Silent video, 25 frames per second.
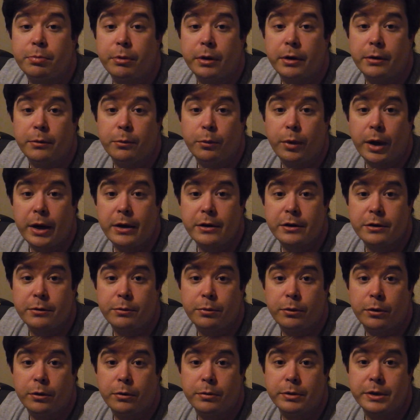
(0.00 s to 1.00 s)
Britain went to
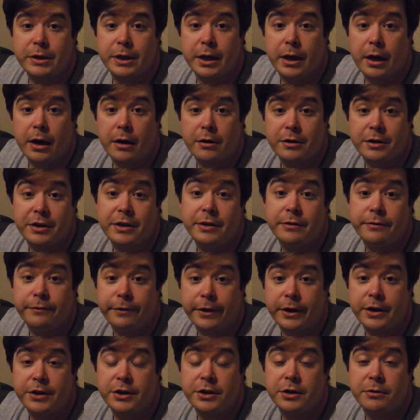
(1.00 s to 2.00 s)
war was the Nazis'
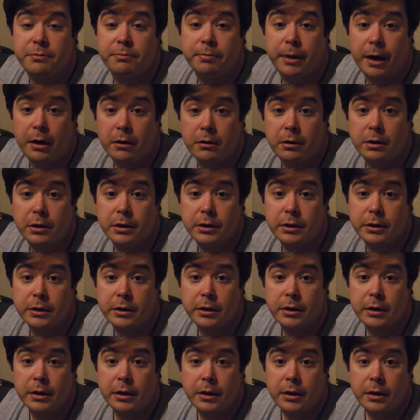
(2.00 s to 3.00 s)
invasion of Poland,
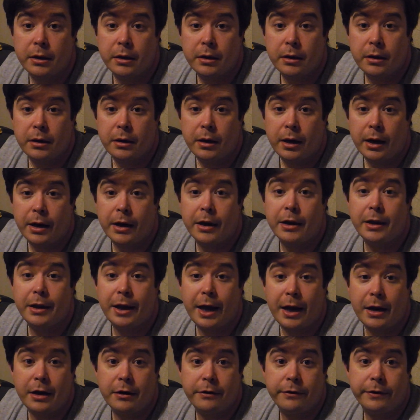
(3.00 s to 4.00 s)
and at
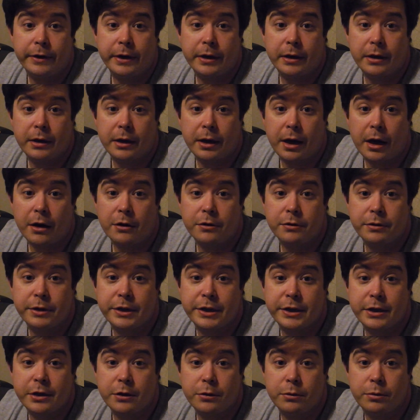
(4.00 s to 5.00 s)
the end of it, the country
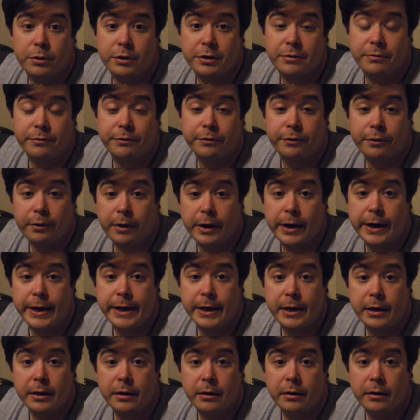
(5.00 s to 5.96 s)
still wasn't free.